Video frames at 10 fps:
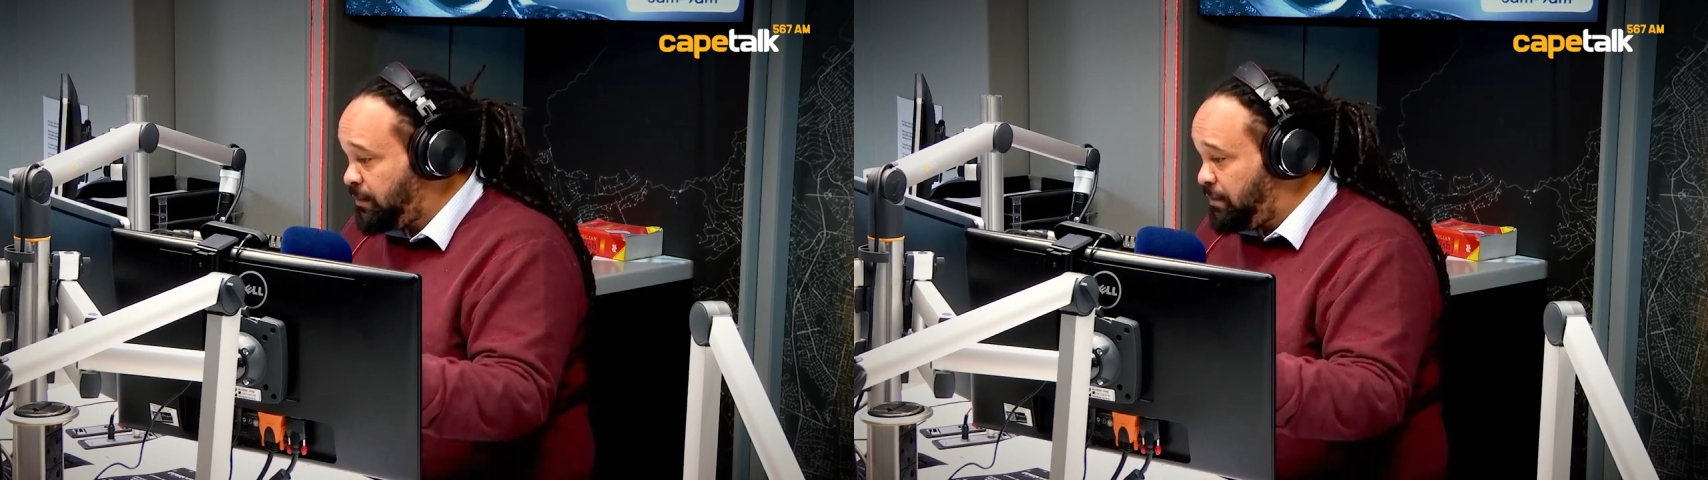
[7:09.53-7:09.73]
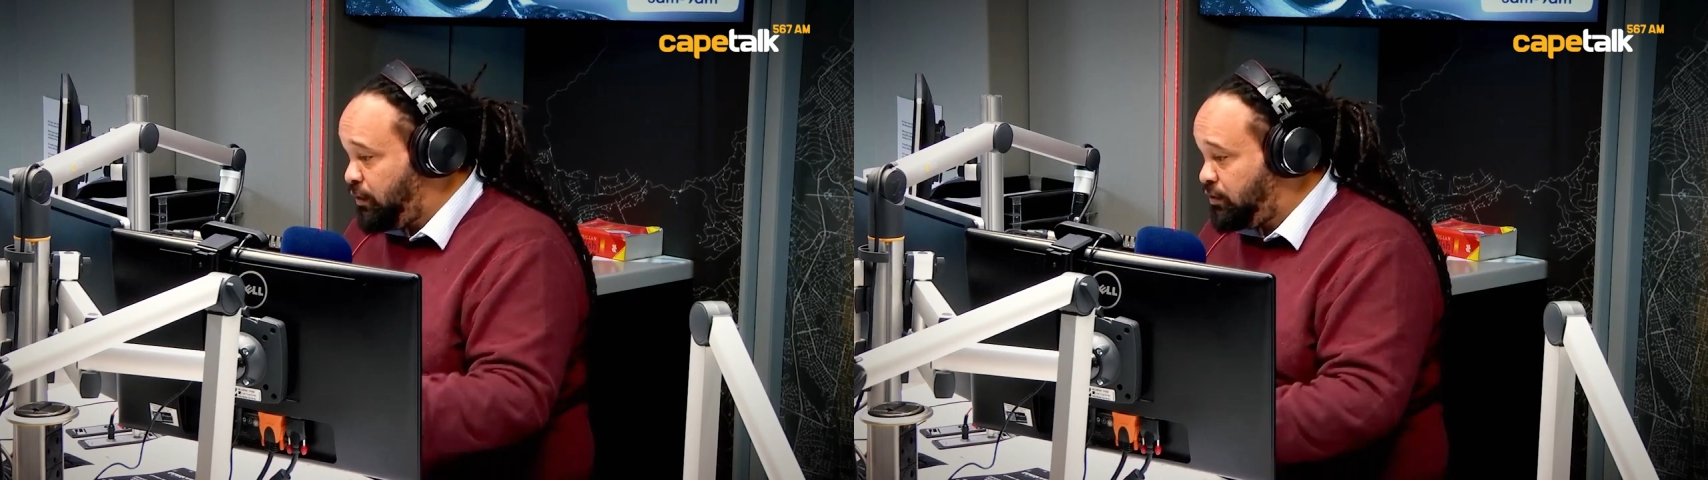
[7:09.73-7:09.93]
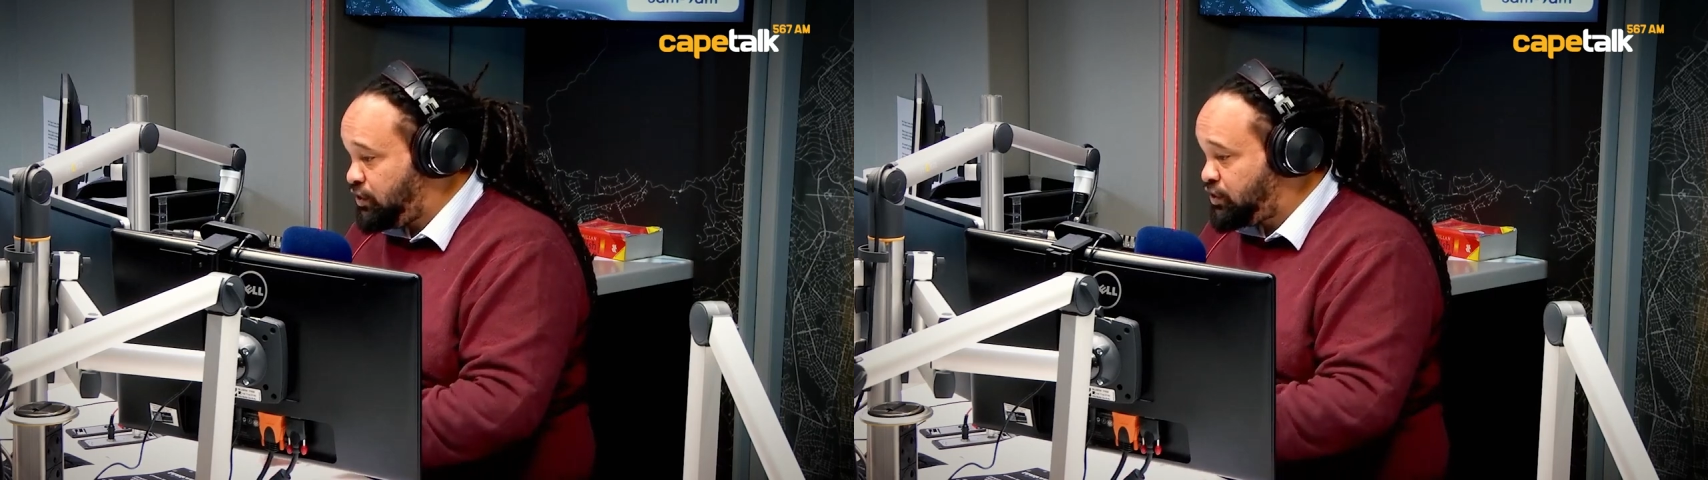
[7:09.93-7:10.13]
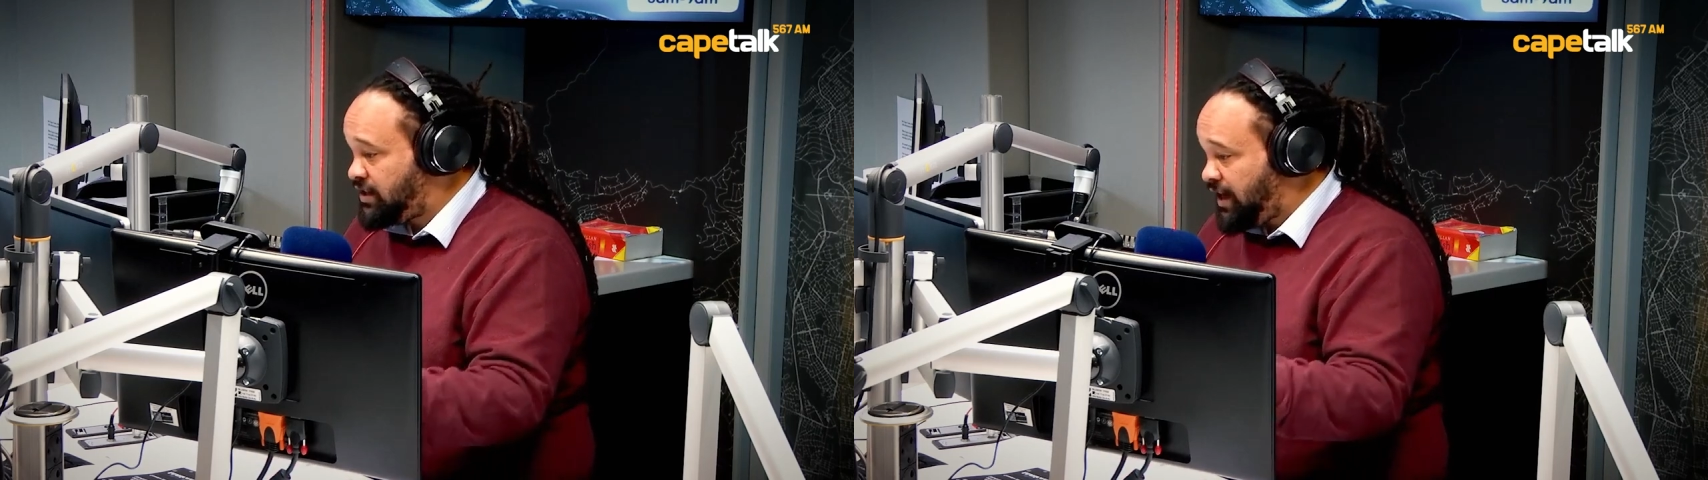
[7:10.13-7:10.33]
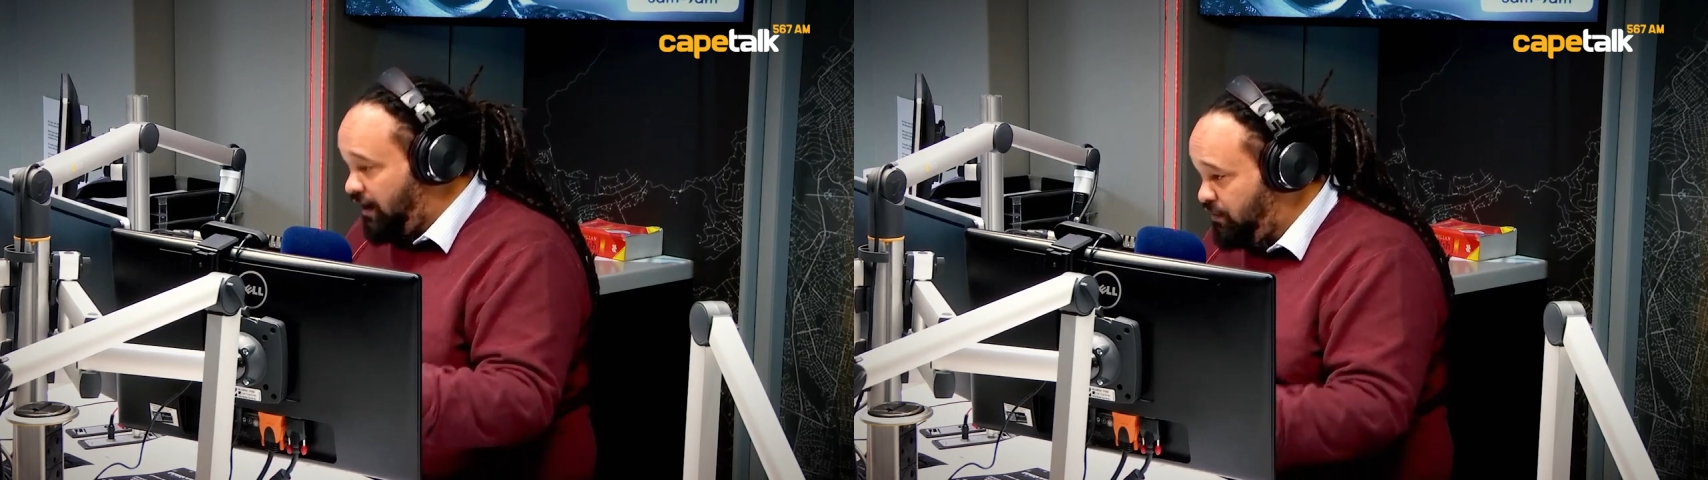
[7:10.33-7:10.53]
the Polish
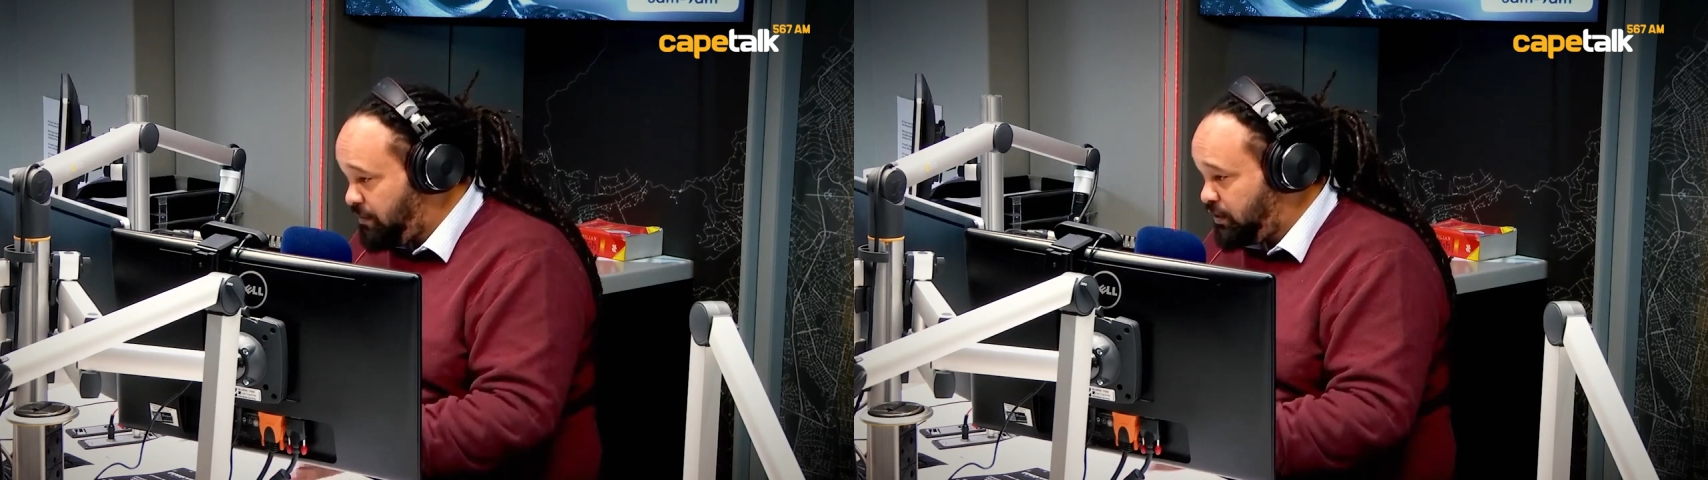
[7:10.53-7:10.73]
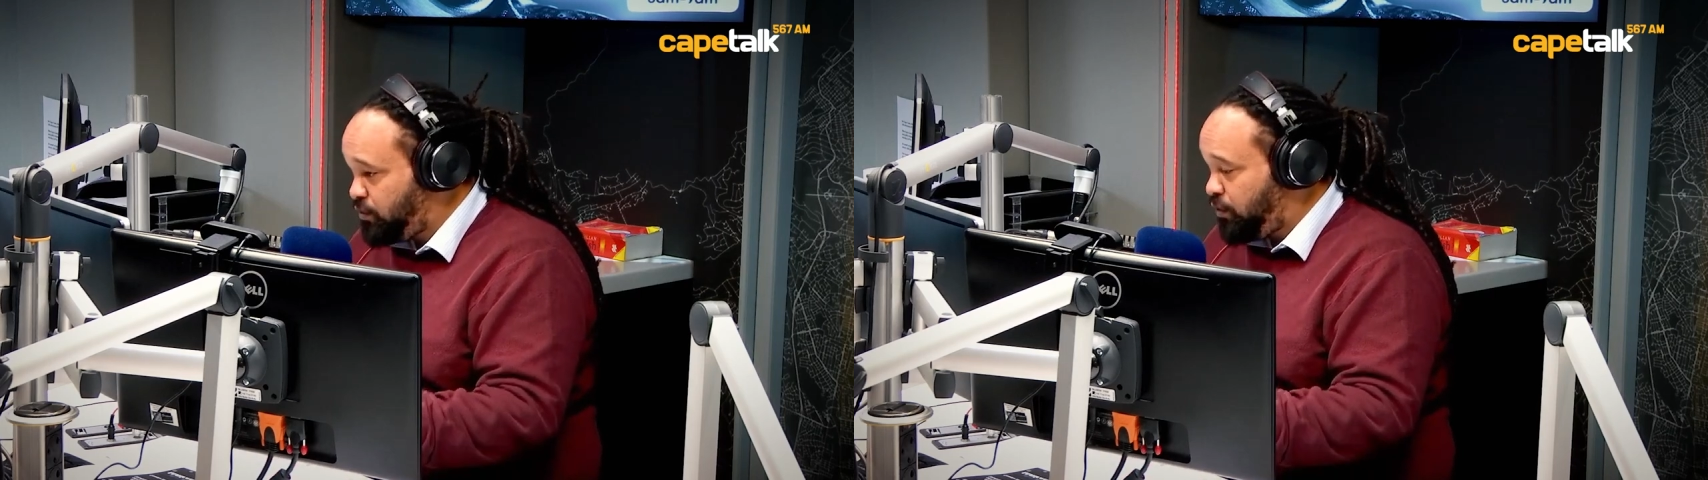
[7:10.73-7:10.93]
government,